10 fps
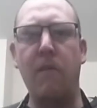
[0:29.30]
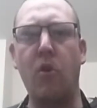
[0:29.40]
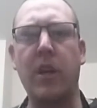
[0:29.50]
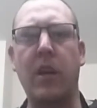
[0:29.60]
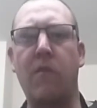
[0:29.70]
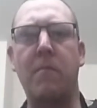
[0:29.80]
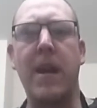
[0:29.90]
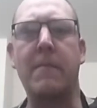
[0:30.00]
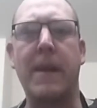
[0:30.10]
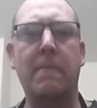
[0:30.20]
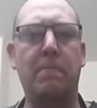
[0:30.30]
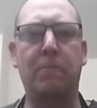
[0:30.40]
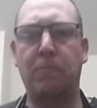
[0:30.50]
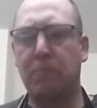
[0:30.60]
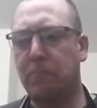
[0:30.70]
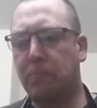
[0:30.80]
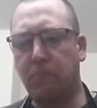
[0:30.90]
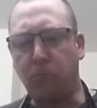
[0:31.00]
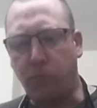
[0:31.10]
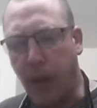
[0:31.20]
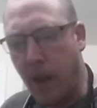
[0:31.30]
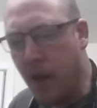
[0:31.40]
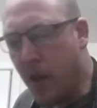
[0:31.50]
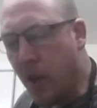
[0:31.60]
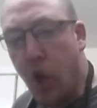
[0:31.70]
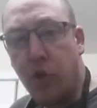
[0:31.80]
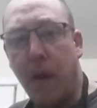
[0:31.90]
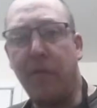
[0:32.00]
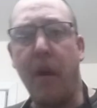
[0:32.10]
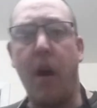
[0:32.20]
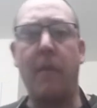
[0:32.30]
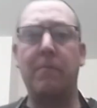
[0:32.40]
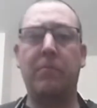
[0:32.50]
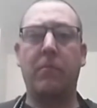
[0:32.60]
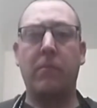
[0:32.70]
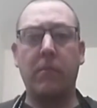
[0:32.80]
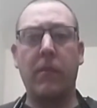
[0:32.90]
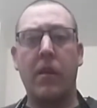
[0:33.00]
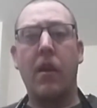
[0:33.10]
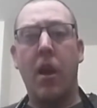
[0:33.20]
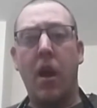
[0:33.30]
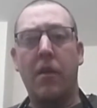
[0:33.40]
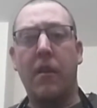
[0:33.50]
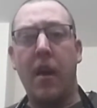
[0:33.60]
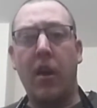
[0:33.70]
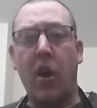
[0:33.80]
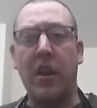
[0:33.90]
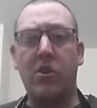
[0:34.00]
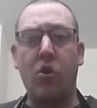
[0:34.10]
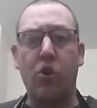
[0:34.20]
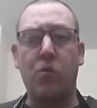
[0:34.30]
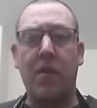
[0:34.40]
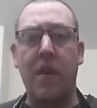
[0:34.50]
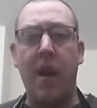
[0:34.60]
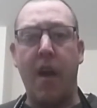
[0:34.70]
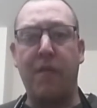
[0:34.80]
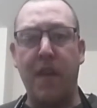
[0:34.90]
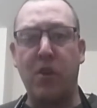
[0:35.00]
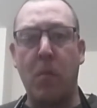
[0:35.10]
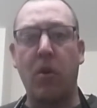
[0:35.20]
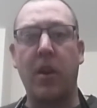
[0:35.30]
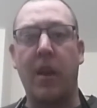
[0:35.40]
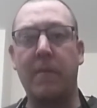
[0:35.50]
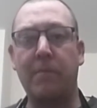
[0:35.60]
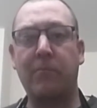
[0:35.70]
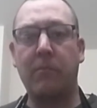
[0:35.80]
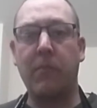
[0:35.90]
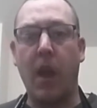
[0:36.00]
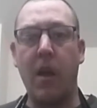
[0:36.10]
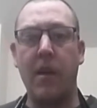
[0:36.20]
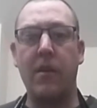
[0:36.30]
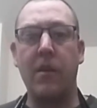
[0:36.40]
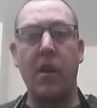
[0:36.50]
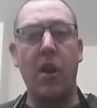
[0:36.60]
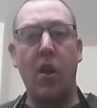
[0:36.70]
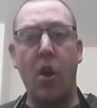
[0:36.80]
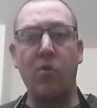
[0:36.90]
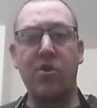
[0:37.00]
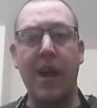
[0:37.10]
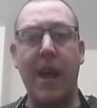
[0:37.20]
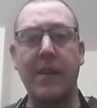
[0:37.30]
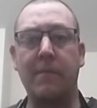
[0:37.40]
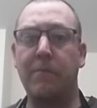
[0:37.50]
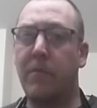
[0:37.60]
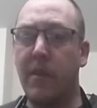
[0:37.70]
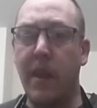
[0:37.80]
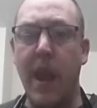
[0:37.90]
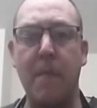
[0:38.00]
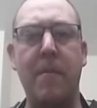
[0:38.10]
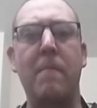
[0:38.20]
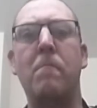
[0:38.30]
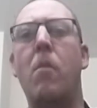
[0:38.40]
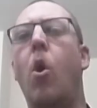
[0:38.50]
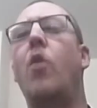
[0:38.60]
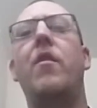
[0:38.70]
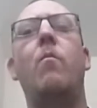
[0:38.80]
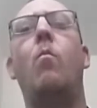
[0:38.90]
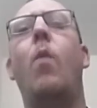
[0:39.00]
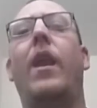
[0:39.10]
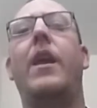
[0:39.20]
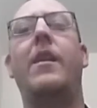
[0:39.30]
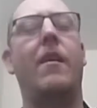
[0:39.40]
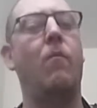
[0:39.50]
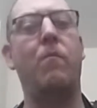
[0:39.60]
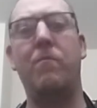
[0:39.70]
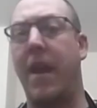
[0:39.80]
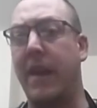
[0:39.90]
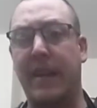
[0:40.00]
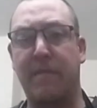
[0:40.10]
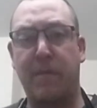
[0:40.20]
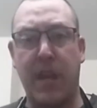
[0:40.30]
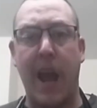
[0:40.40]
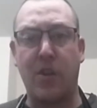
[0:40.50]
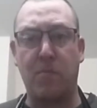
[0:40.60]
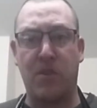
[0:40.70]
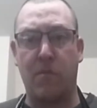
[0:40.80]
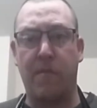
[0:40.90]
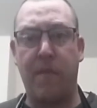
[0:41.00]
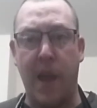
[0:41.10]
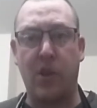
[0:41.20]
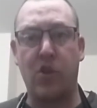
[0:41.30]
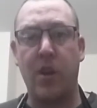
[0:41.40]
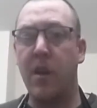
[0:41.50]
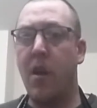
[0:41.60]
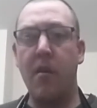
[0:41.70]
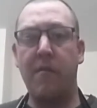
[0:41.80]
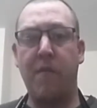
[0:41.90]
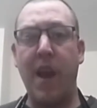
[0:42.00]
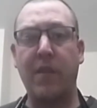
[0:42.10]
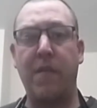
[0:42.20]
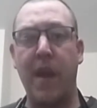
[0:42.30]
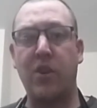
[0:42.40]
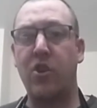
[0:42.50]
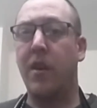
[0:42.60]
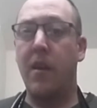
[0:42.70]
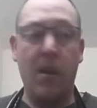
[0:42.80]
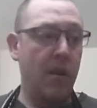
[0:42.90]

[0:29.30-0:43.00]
Fucking love beer, mate. You know what I thought? Got in touch with a fishmonger who said he'd be more than willing to catch me some fish, fresh fish,